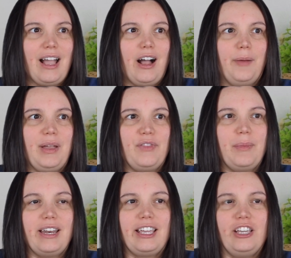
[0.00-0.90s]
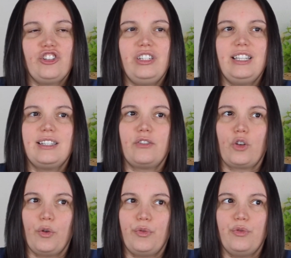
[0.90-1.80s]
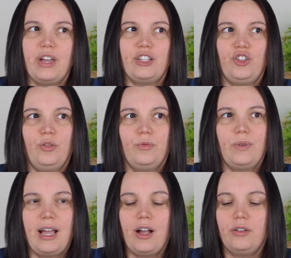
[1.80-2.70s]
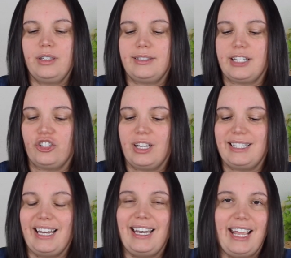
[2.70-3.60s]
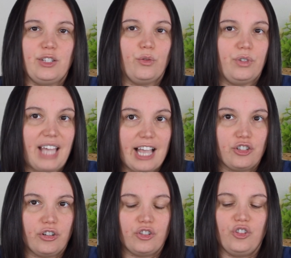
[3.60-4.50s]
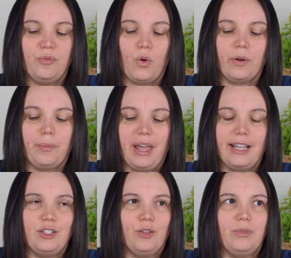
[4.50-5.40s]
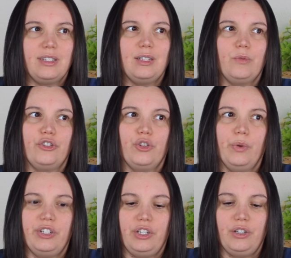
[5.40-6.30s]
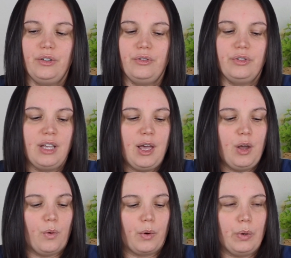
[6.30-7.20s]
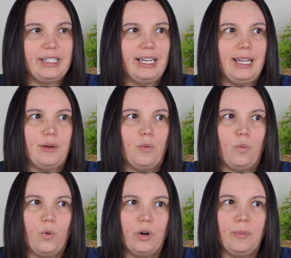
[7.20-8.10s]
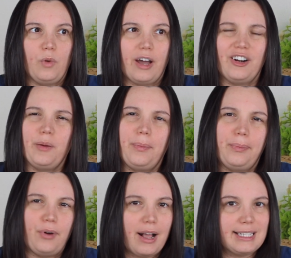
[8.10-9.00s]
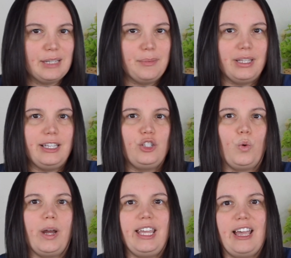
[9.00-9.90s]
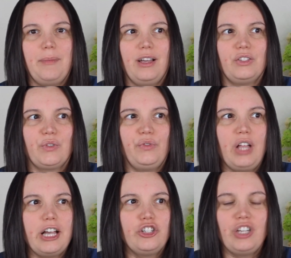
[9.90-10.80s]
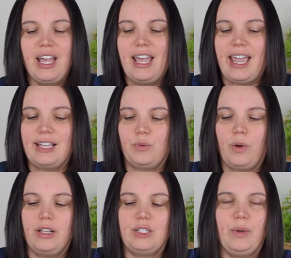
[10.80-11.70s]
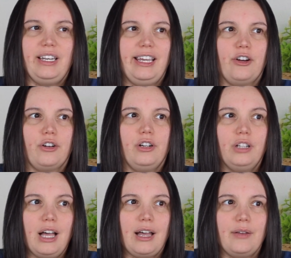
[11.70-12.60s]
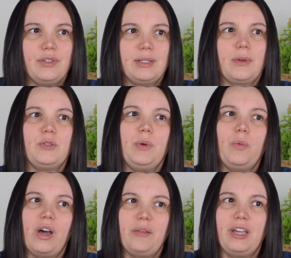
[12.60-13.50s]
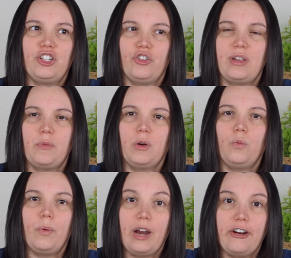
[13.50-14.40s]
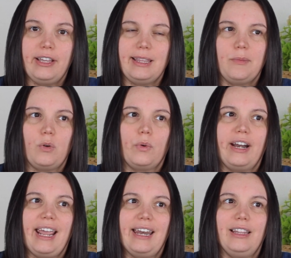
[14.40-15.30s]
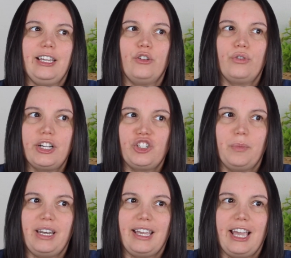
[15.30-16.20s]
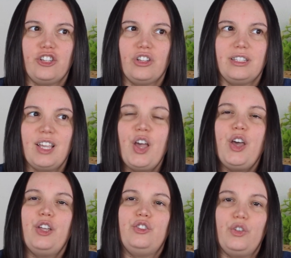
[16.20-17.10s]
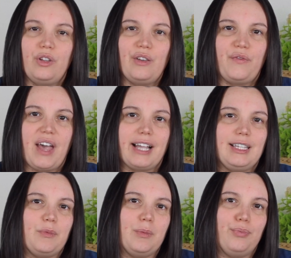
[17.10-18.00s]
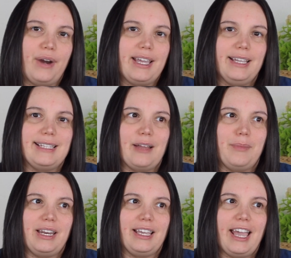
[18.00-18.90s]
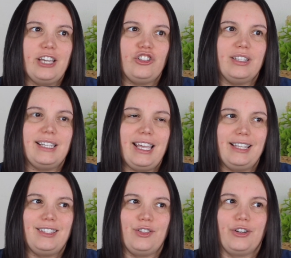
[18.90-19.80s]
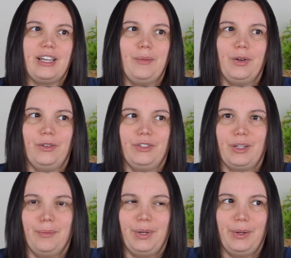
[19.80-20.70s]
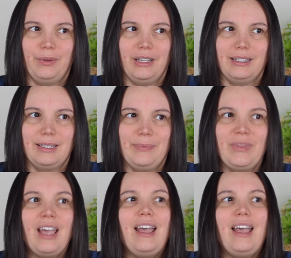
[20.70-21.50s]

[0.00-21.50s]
If the medication needs to go through that tube route, such as a nasogastric tube or PEG tube, this is what you're going to use. We're going to need warm water, approximately 20 mLs flush, as well as we need our gloves, because we want to make sure that we're wearing them when we're handling crush medications due to the fact that we're breaking down medications into their chemicals components.